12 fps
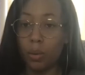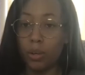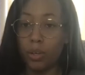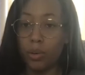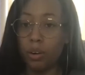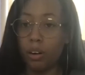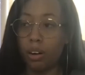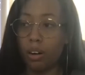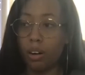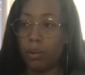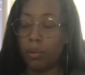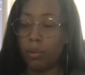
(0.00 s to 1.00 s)
you
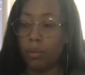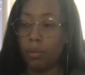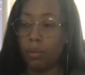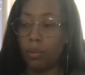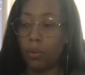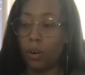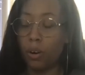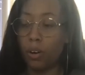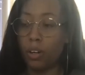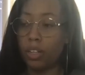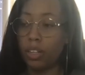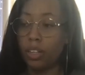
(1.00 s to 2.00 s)
are
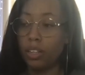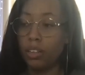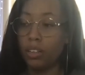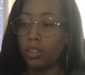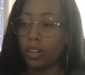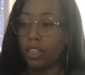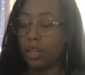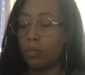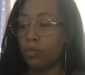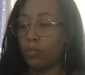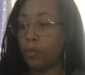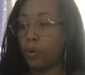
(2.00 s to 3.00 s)
or they're
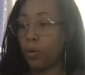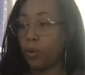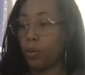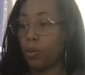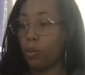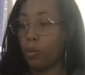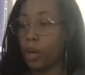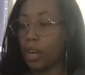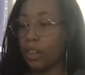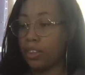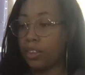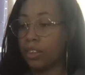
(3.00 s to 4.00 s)
uncomfortable
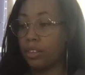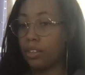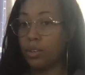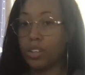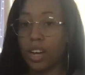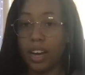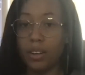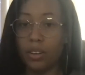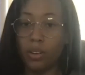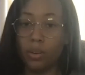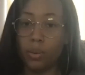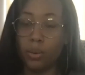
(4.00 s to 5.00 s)
with your
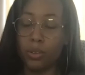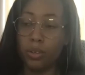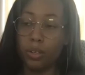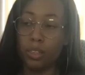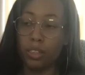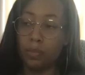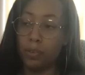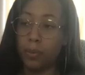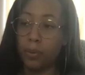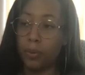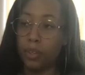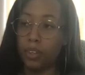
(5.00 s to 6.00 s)
title or they're
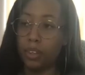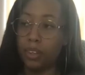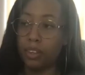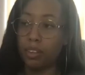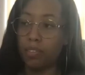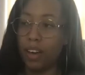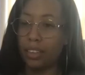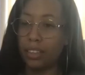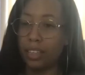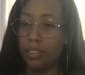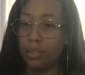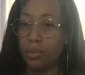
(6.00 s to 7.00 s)
uncomfortable with the fact
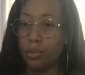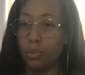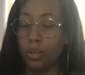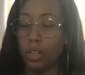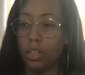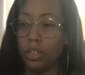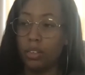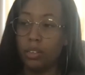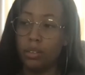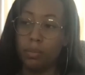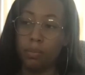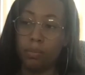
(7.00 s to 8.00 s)
that you
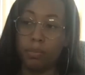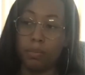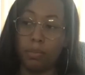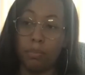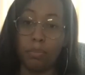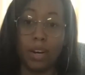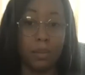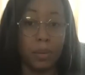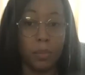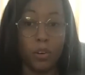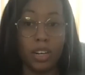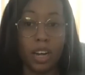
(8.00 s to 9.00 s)
might be
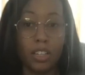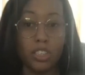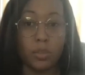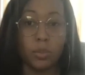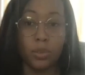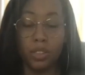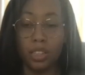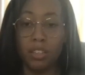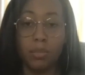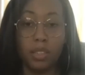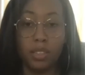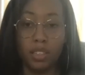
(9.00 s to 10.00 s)
more knowledgeable than
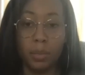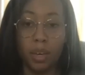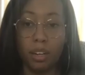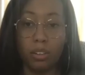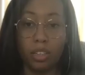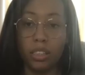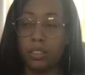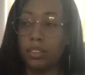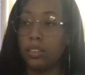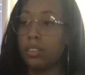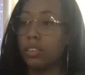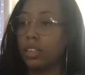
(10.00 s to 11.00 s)
them in some
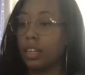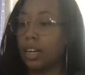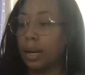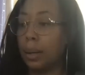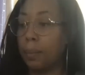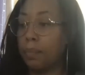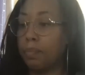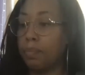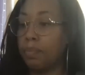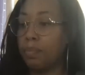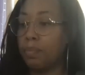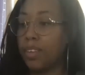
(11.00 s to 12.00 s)
areas. Um,
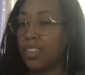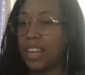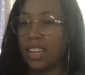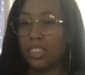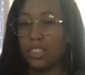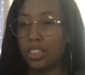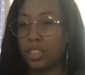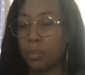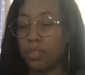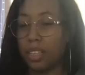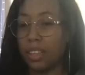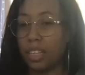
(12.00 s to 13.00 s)
and that's just
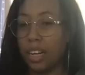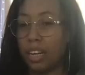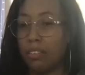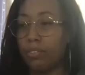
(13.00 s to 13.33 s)
something that I've,